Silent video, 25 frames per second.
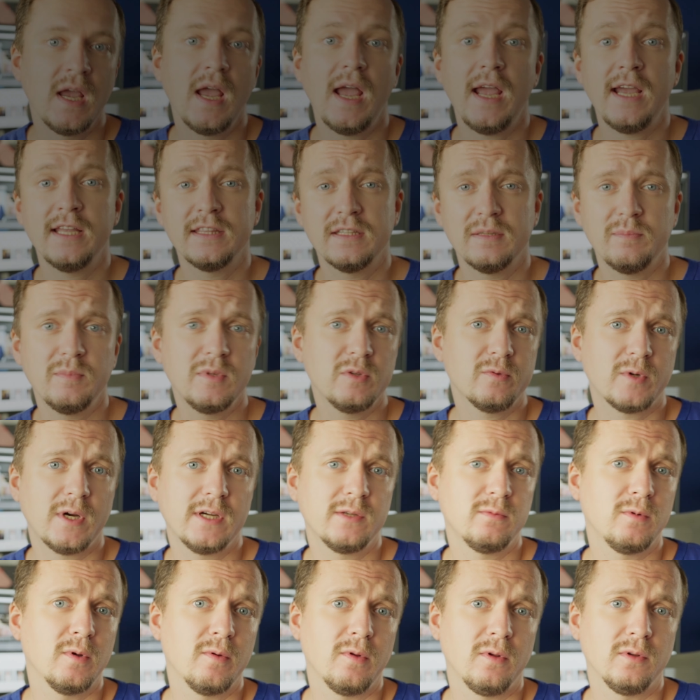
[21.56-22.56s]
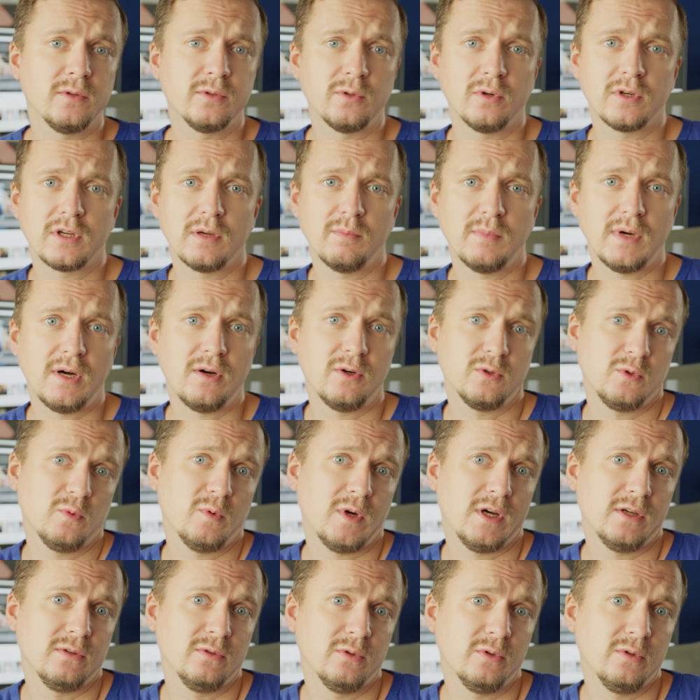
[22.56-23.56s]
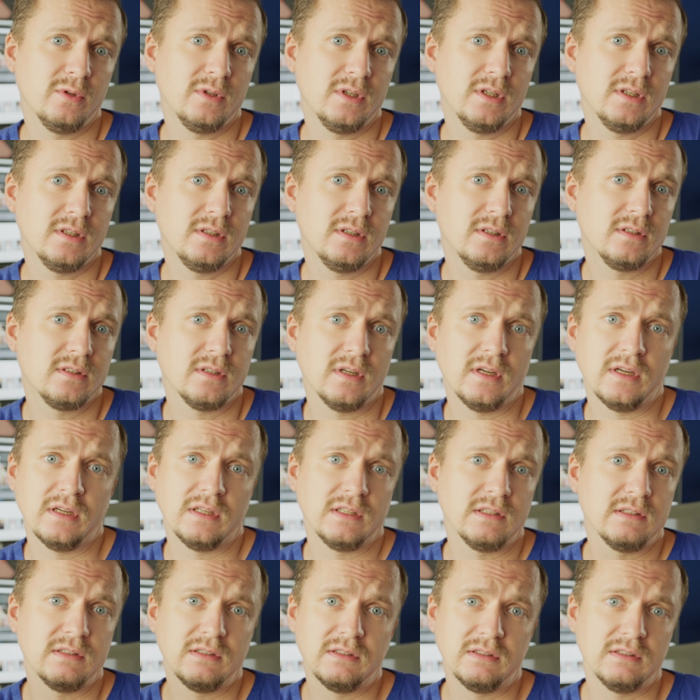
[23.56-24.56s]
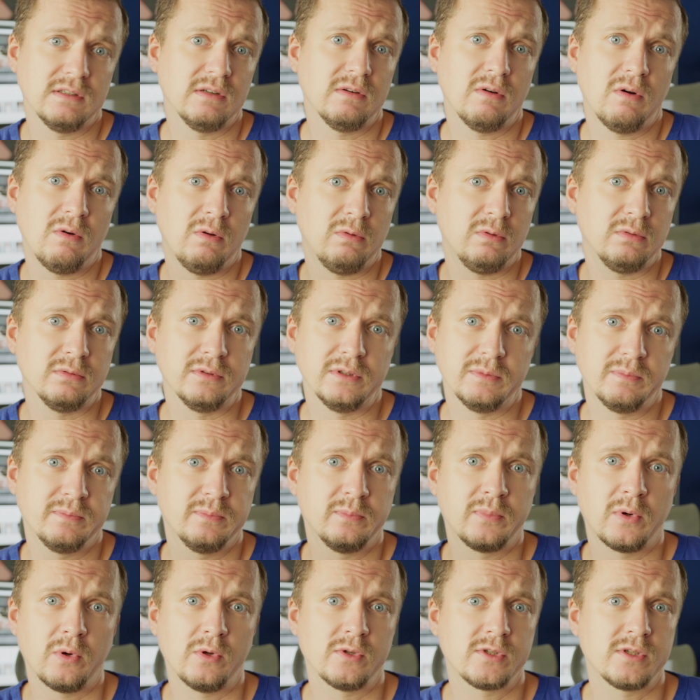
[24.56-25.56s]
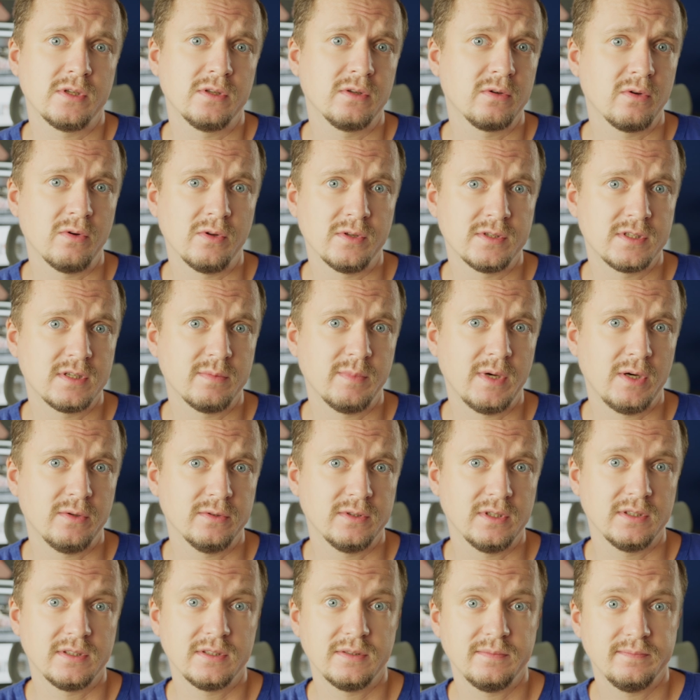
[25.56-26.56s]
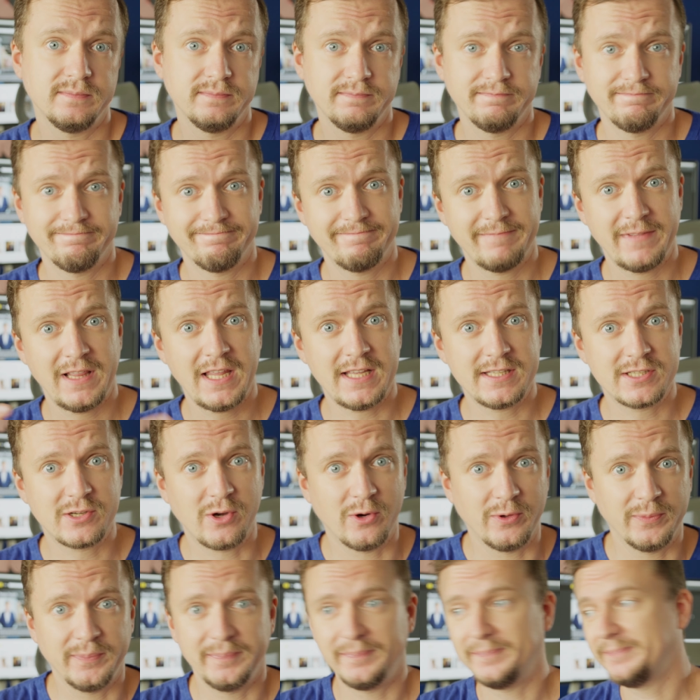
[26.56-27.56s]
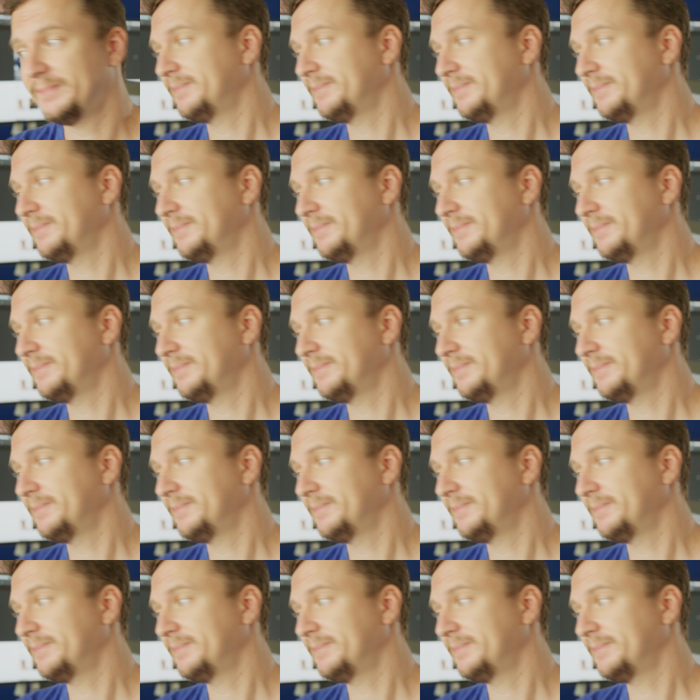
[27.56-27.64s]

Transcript: And meanwhile we will talk about why do you need it and all the pros and cons about it. Let's go!